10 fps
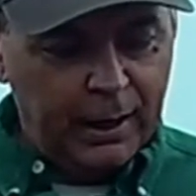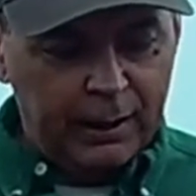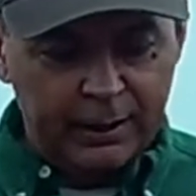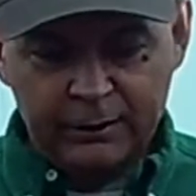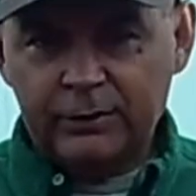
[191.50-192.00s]

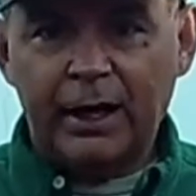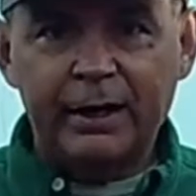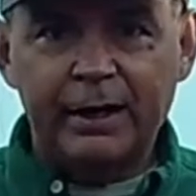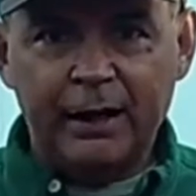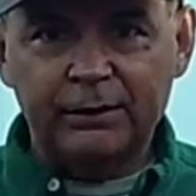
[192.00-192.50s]
inside
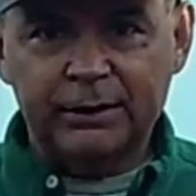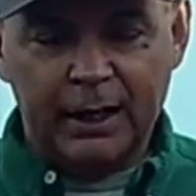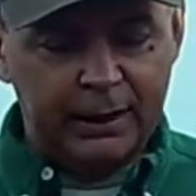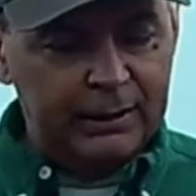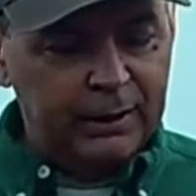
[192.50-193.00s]
and
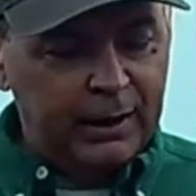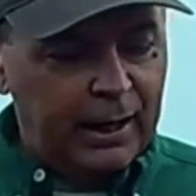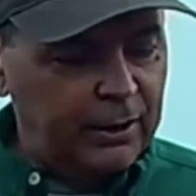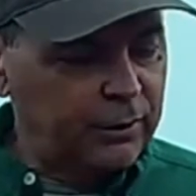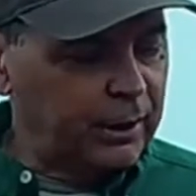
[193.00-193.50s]
outside,
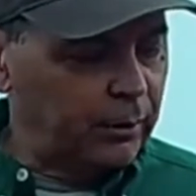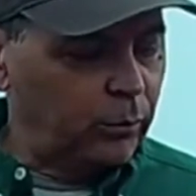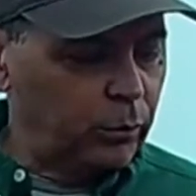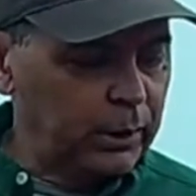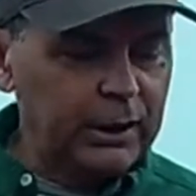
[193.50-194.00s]
and you get a
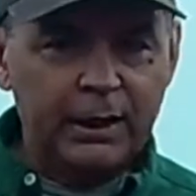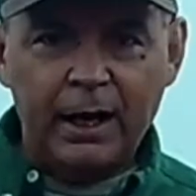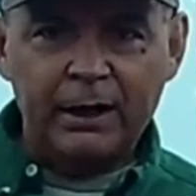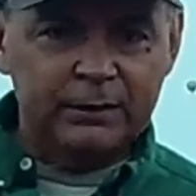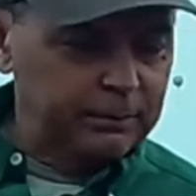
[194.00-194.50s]
really
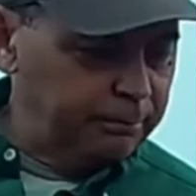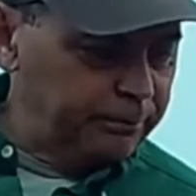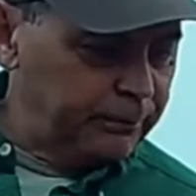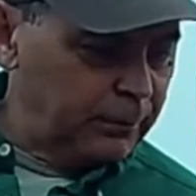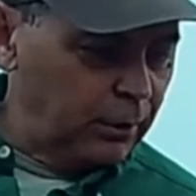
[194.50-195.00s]
nice
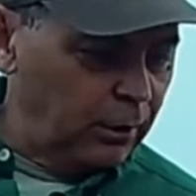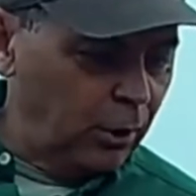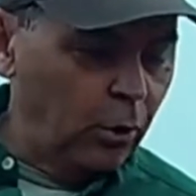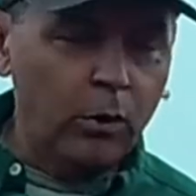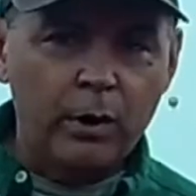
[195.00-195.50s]

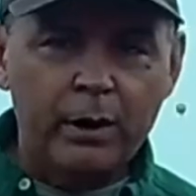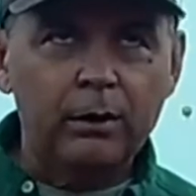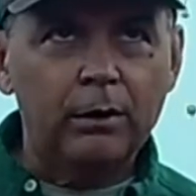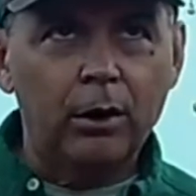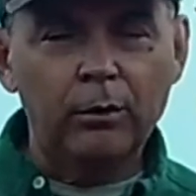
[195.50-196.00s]

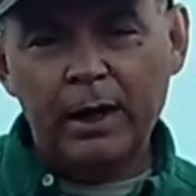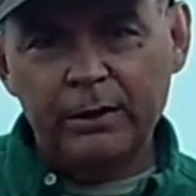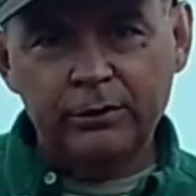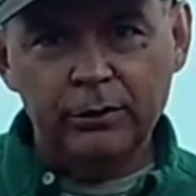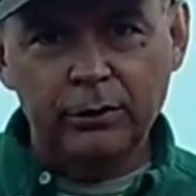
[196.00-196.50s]

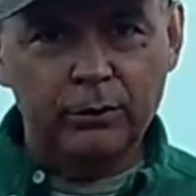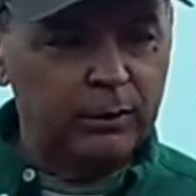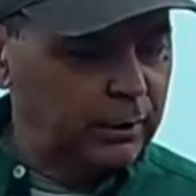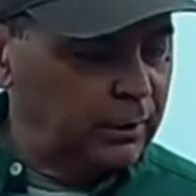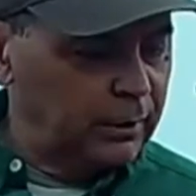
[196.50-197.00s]
092
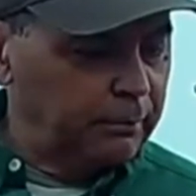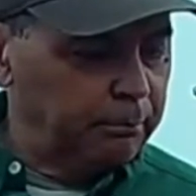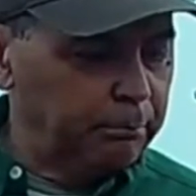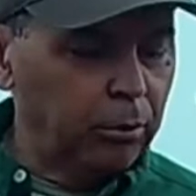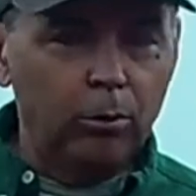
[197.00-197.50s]

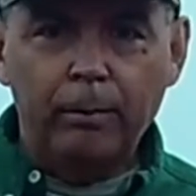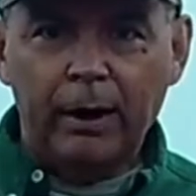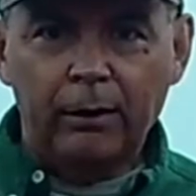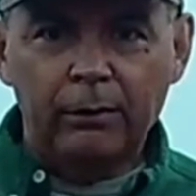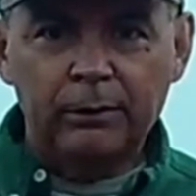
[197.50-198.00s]
bull
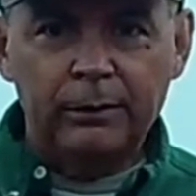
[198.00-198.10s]
barrel.